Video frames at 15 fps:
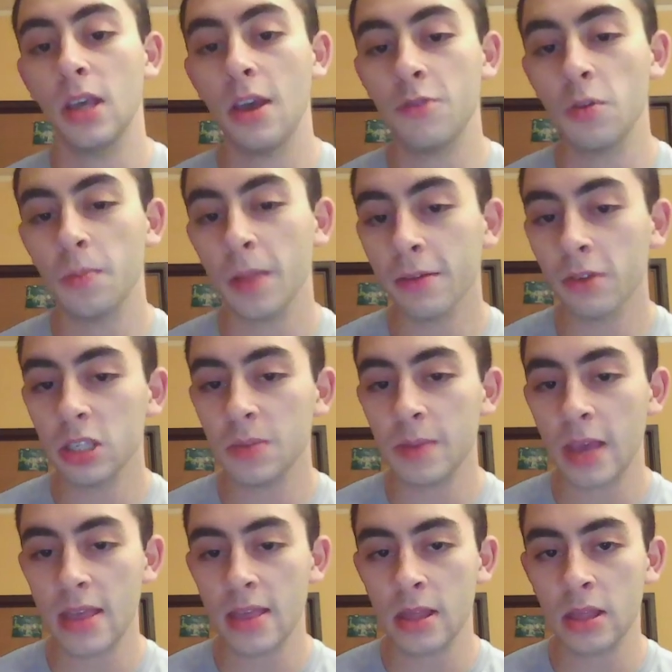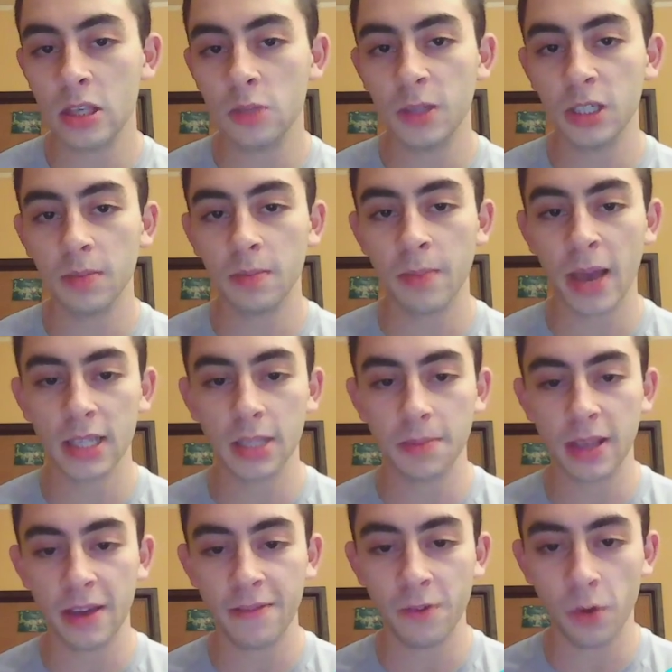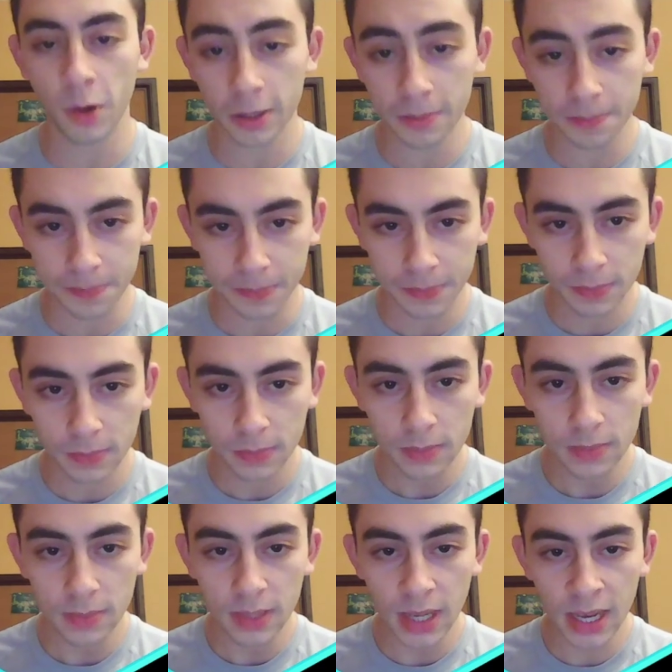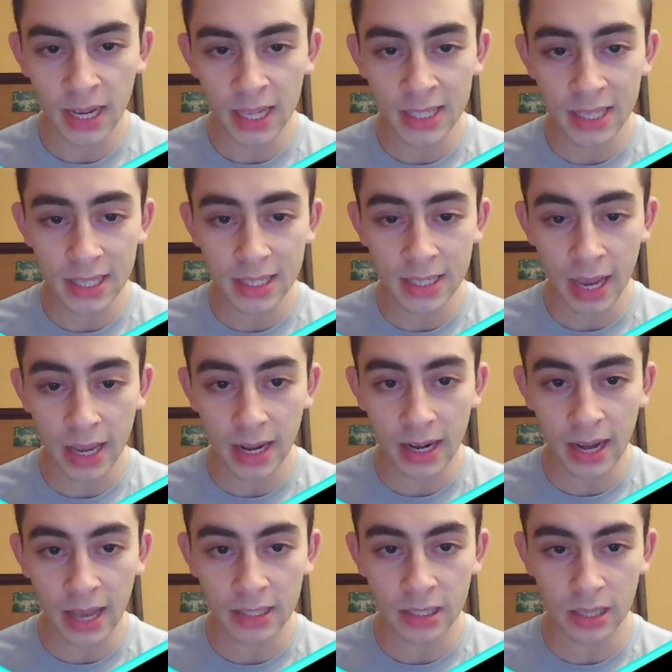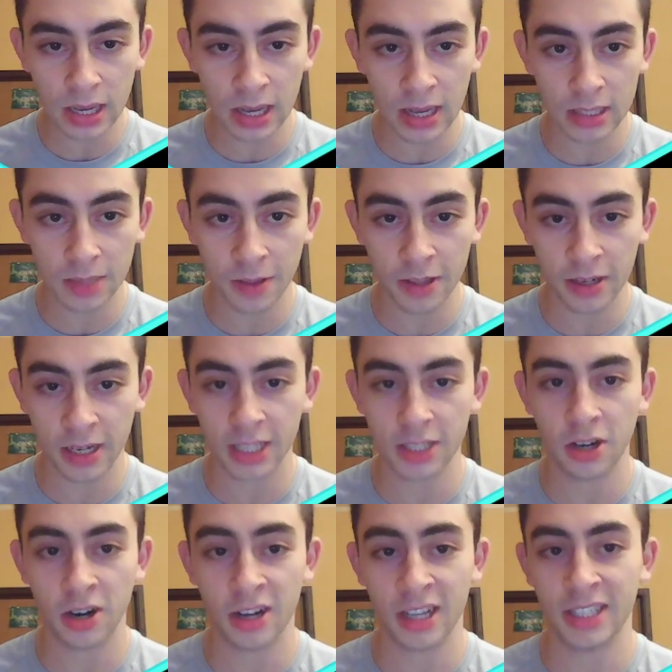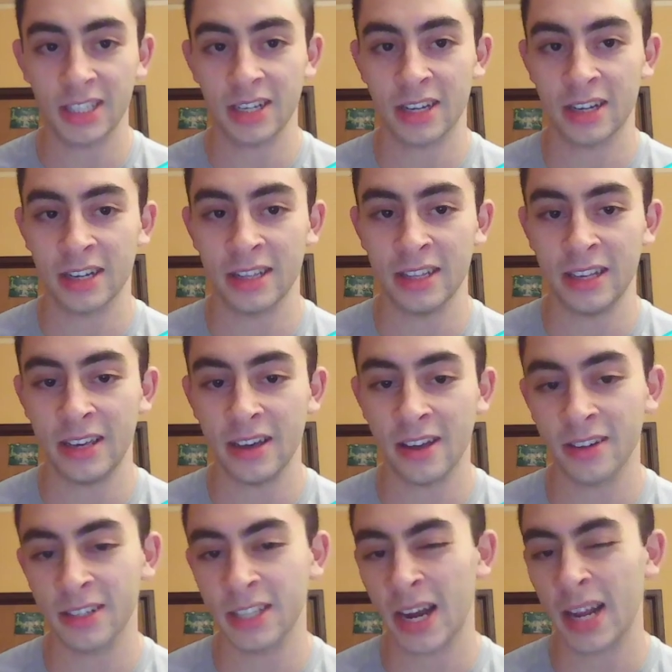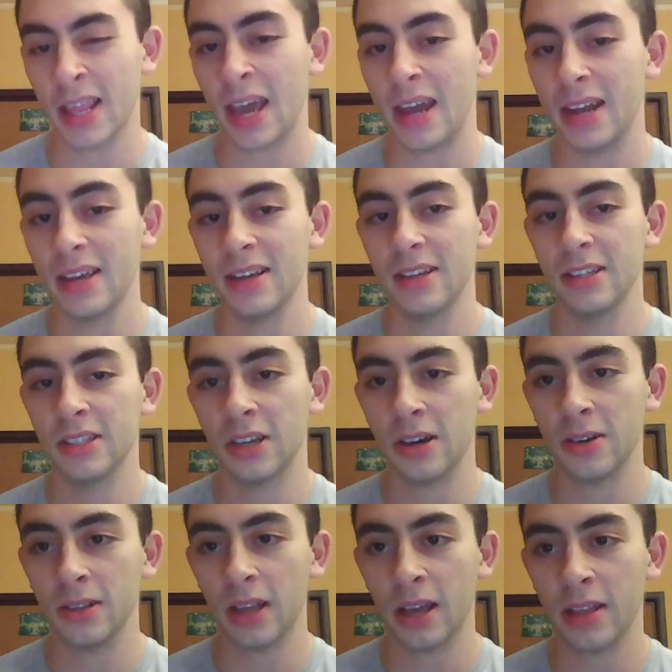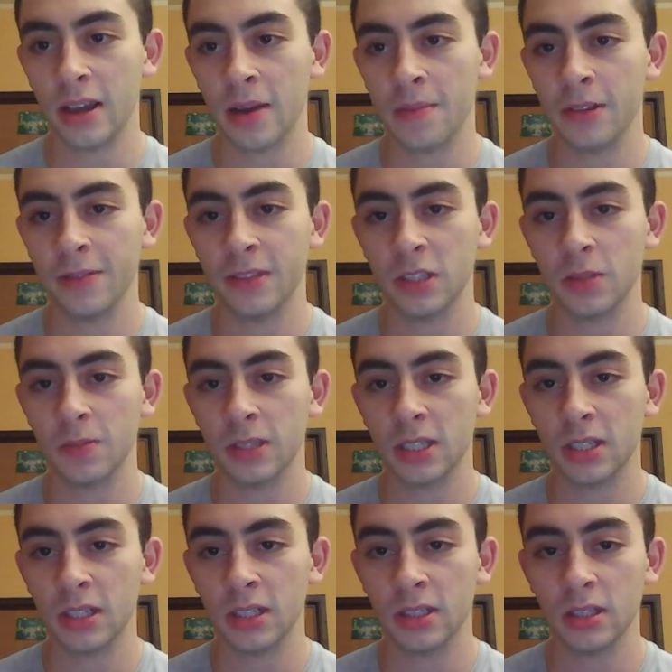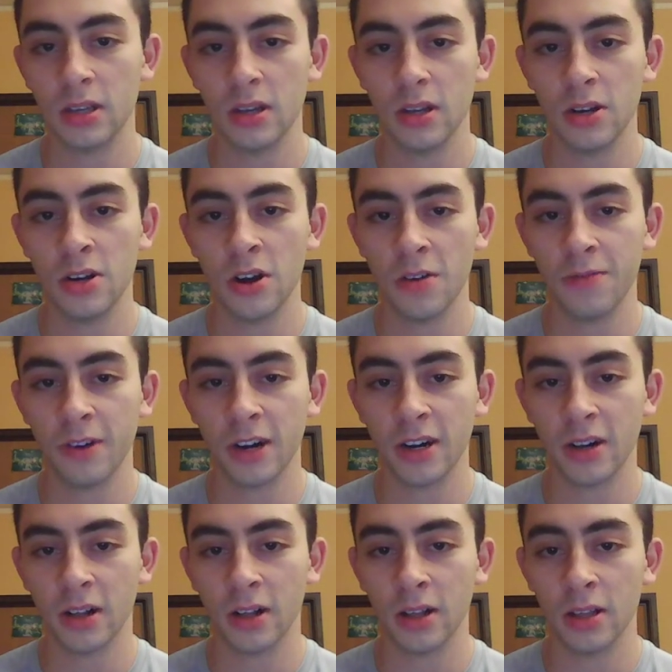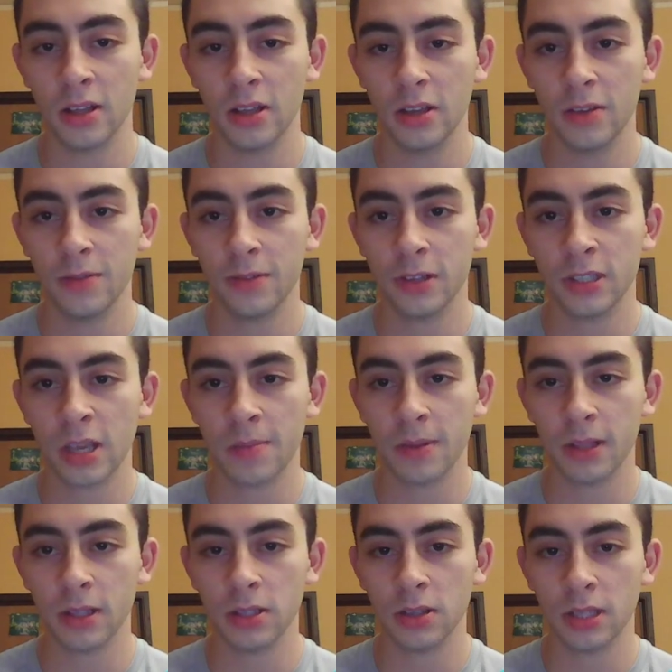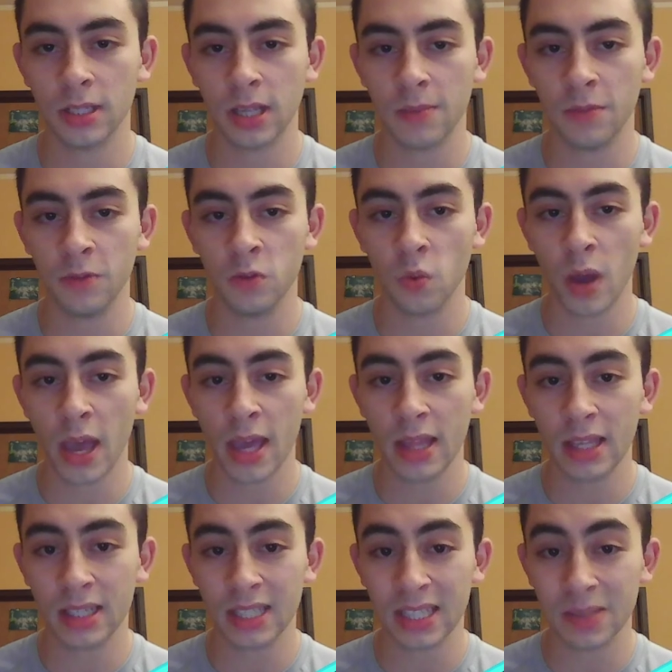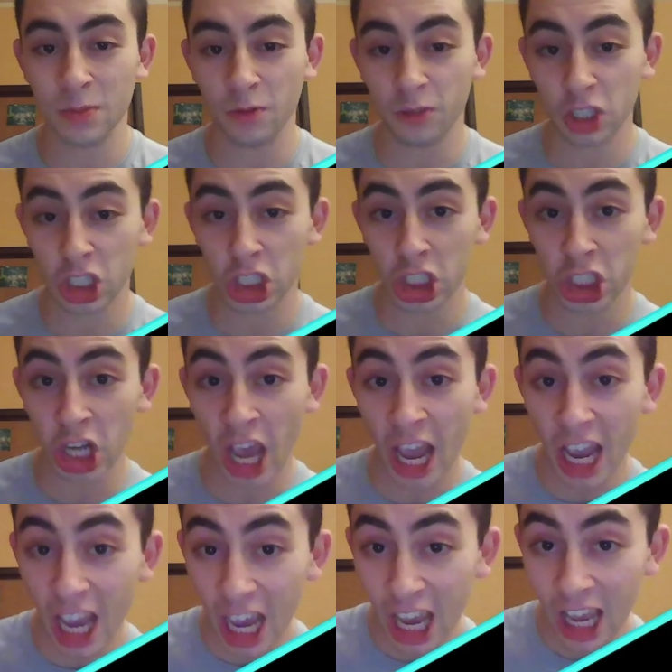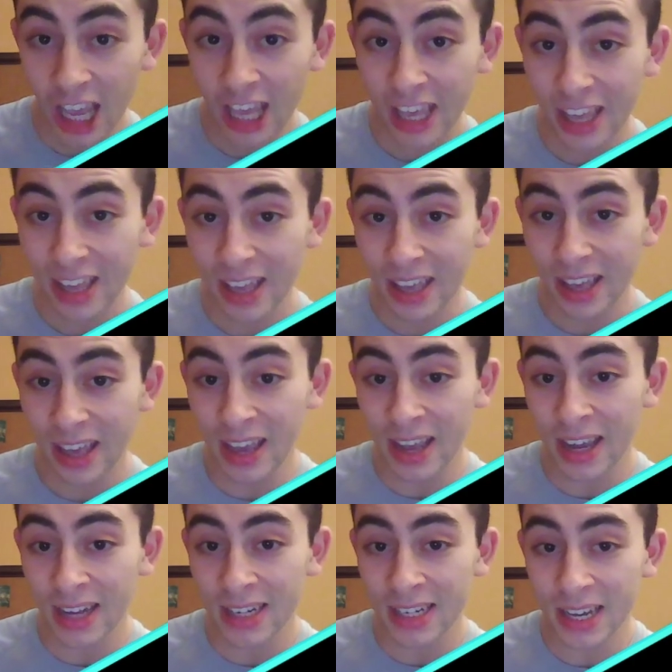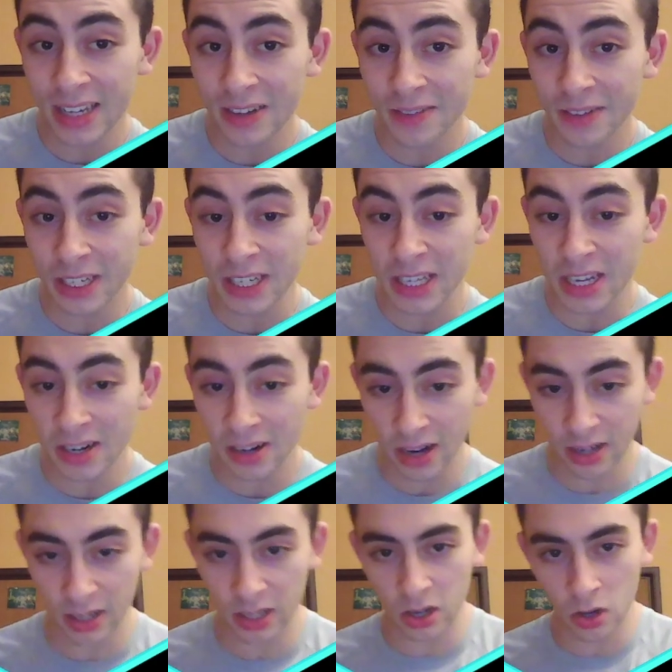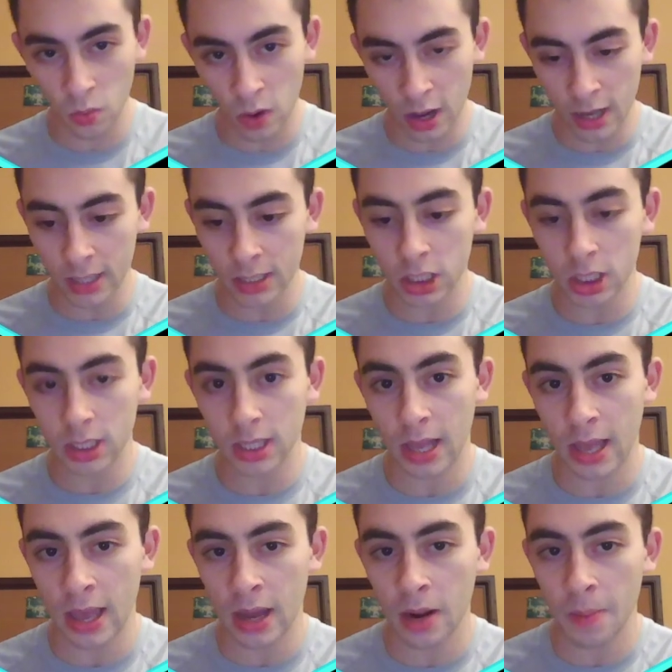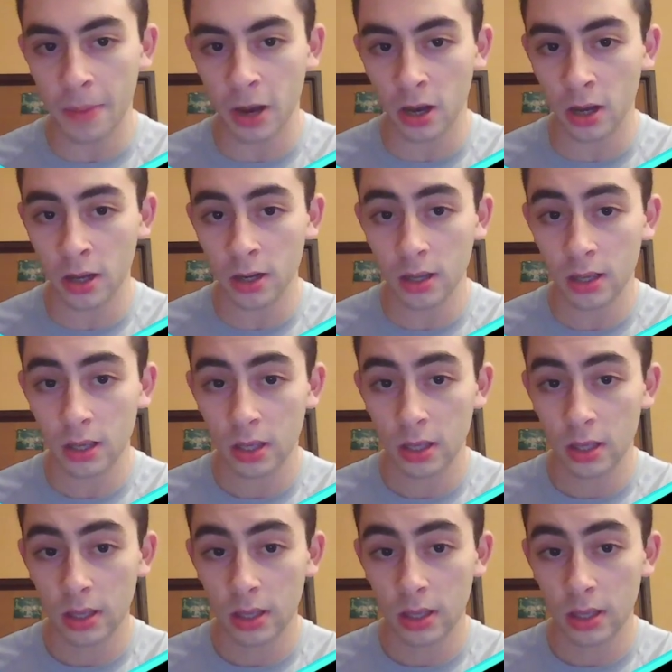If you play rook to b8, then this bishop backs up to f4 and hits this knight and has some other nice targets on the other side of that. So I believe this position is no fun at all. For example, so this knight moves away, there's this move check, and takes over here, and here white is just ahead of pawn.